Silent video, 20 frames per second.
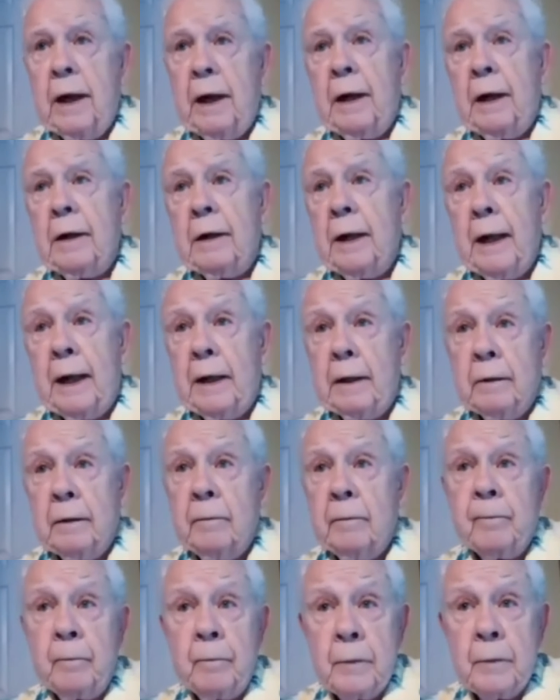And
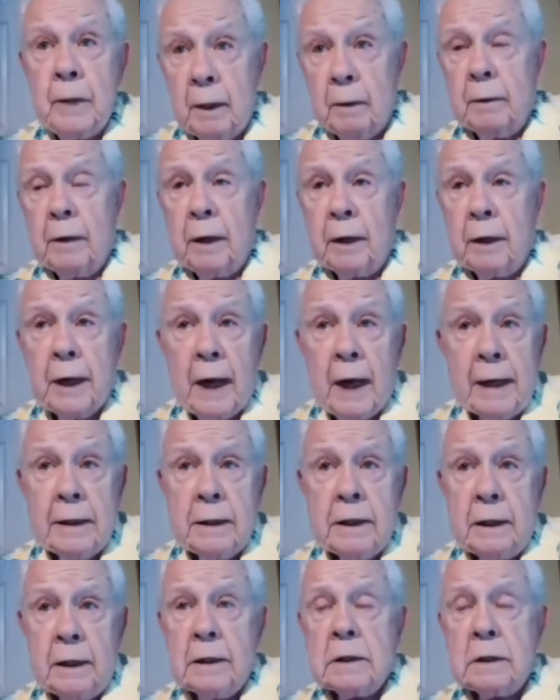then in the
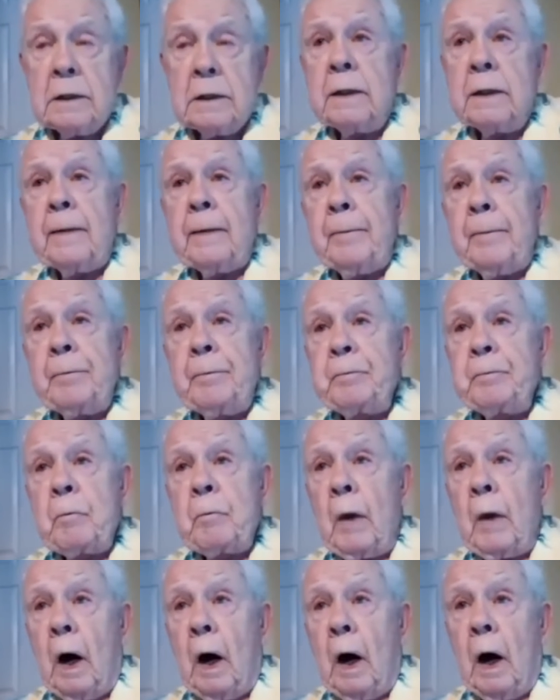90s,
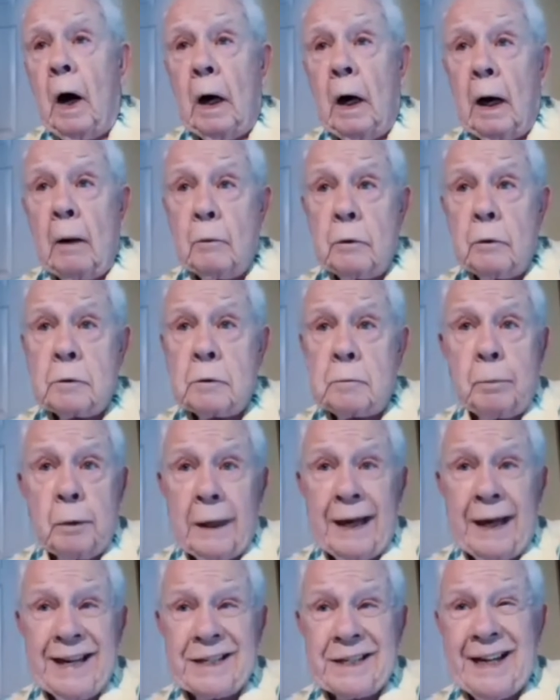I was
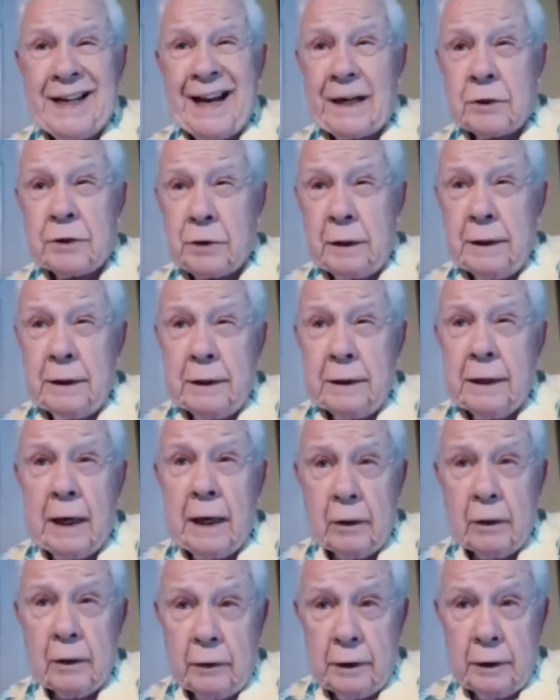blessed actually
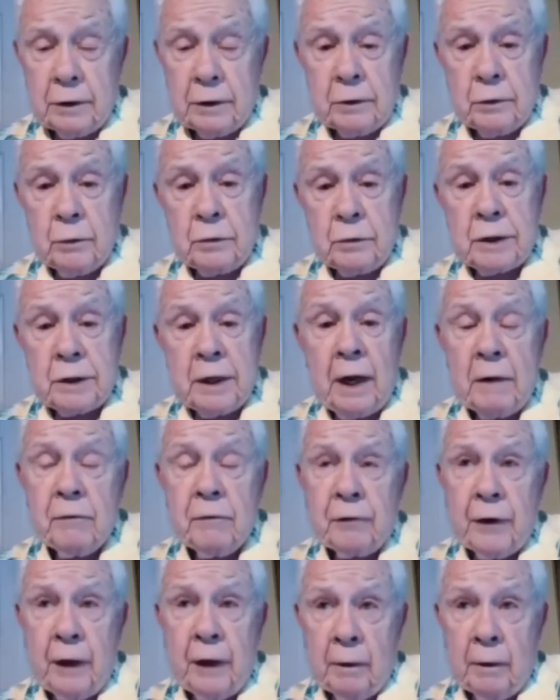not only to do
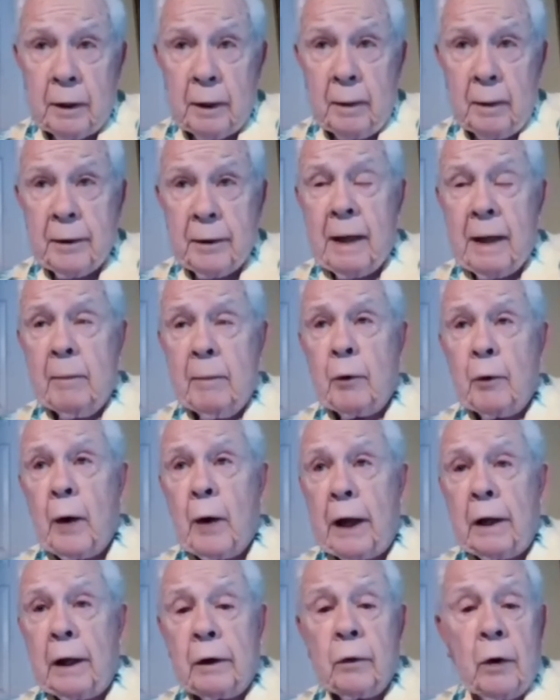Seinfeld, but I became a
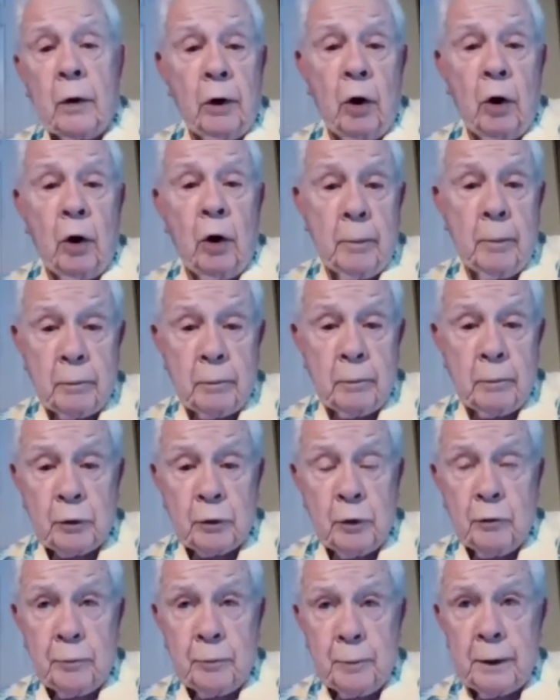regular on Home
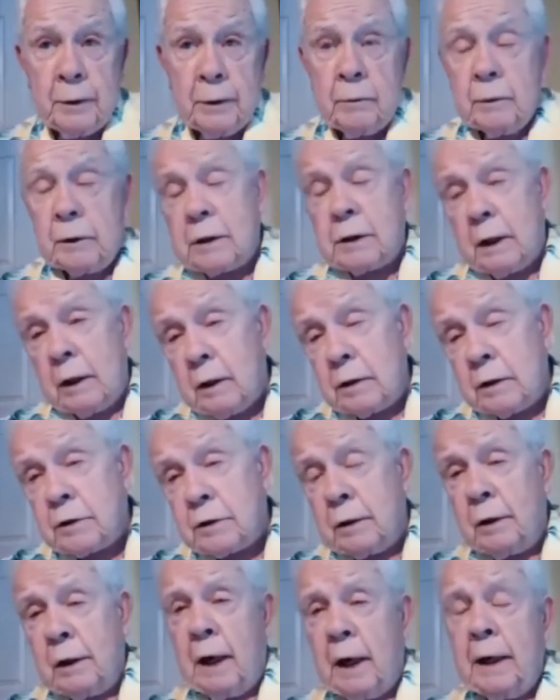Improvement, which I
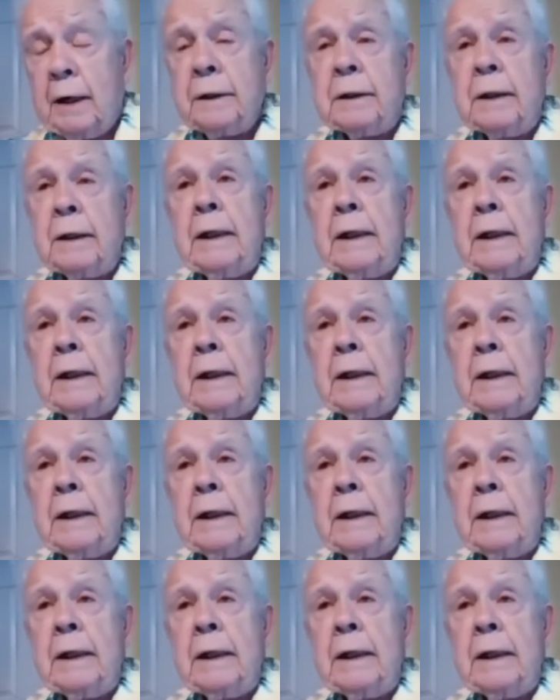also like.